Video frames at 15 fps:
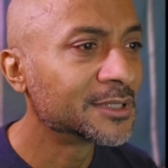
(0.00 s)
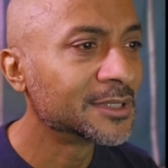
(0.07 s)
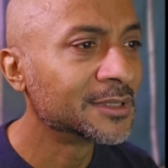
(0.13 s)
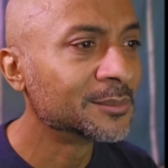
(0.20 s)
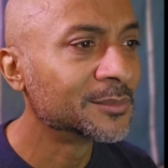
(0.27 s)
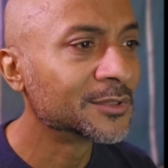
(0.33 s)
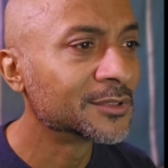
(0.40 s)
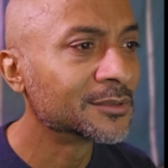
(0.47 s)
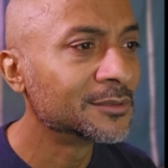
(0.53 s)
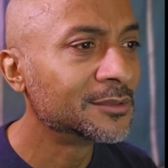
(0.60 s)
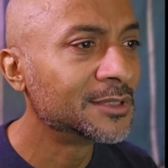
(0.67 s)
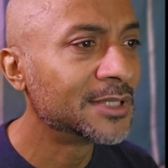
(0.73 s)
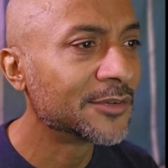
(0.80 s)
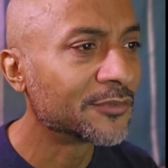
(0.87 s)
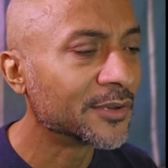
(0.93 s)
seems
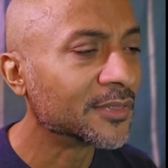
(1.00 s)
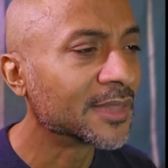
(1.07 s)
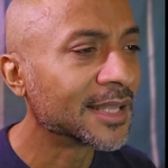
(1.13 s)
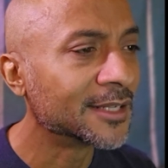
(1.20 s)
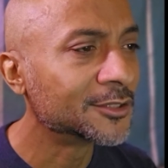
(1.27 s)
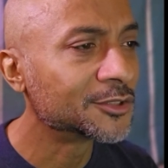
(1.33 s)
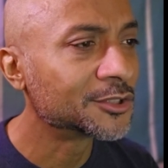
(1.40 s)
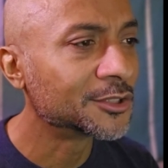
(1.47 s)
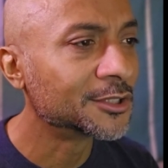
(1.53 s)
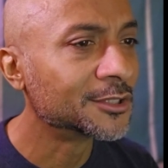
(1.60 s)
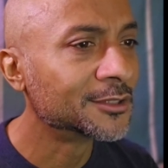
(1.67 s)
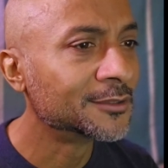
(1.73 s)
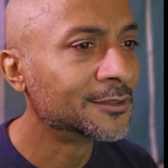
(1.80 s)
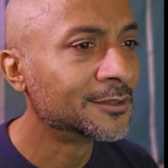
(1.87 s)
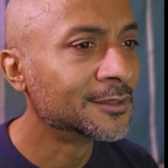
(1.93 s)
different than it should.
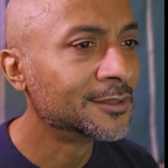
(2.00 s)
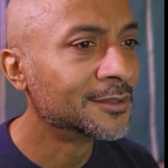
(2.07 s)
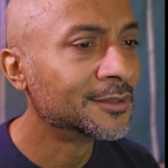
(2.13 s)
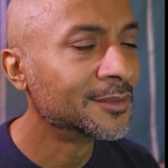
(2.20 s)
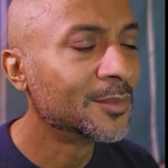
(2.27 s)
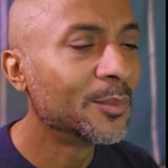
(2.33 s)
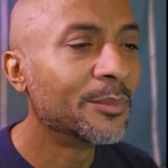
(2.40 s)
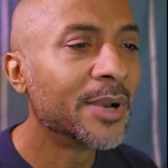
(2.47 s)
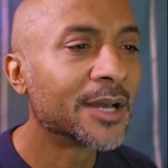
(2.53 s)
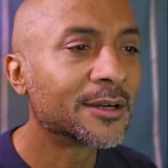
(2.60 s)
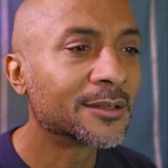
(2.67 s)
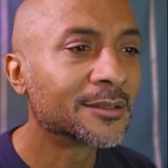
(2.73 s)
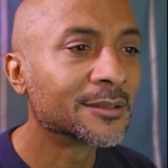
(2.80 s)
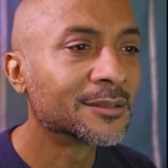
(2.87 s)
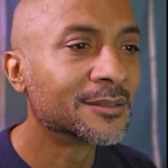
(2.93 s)

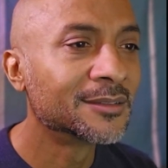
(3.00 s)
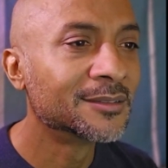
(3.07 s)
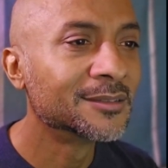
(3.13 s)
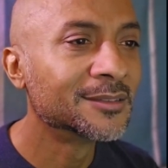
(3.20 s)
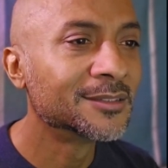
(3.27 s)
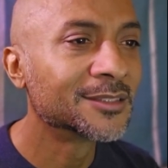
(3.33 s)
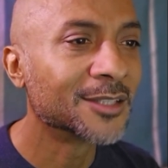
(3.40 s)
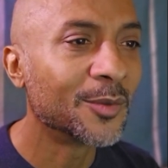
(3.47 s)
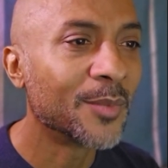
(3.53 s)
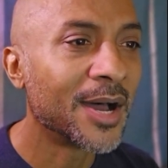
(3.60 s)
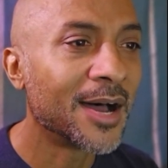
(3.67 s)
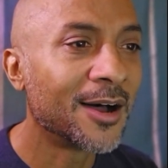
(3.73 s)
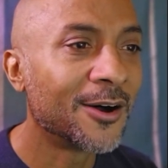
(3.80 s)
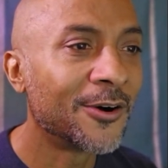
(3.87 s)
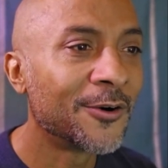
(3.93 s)
Better,
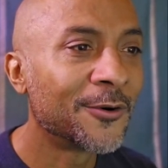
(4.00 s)
somehow.